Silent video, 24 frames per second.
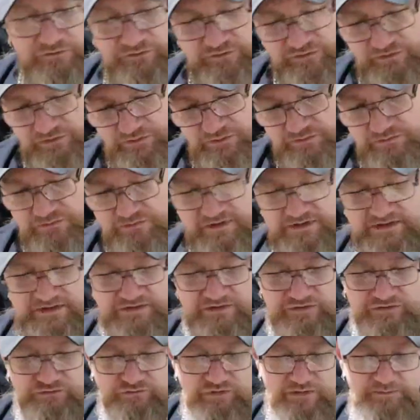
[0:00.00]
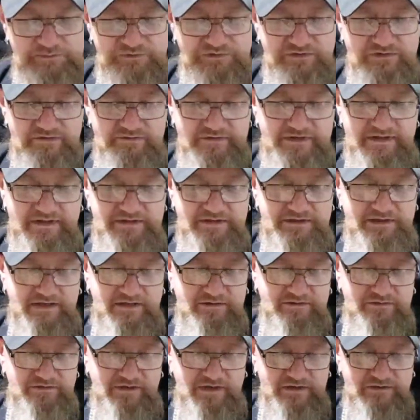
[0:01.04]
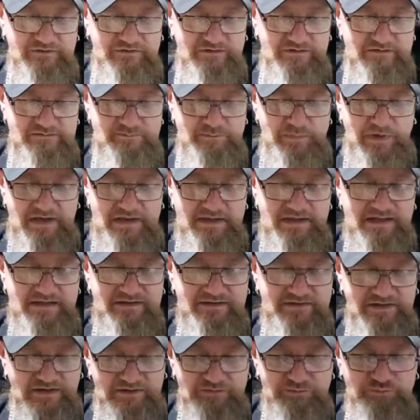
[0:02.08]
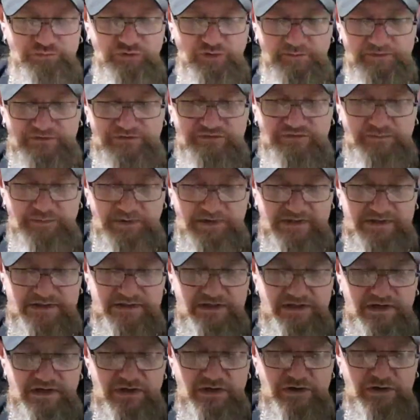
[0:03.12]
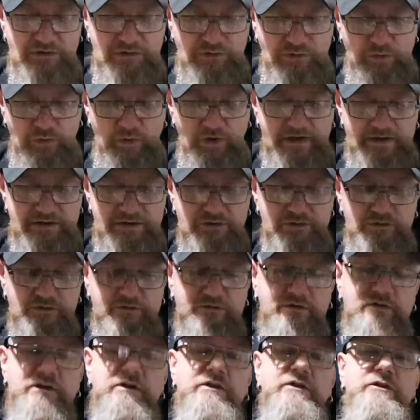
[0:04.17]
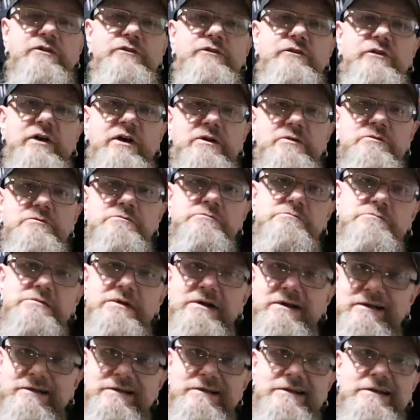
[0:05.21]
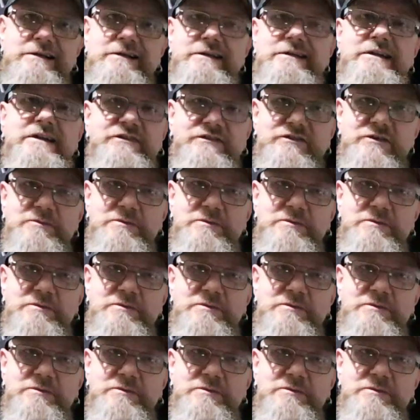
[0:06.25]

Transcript: onto the description of it in the next section, but it does promise to be quite good. So let's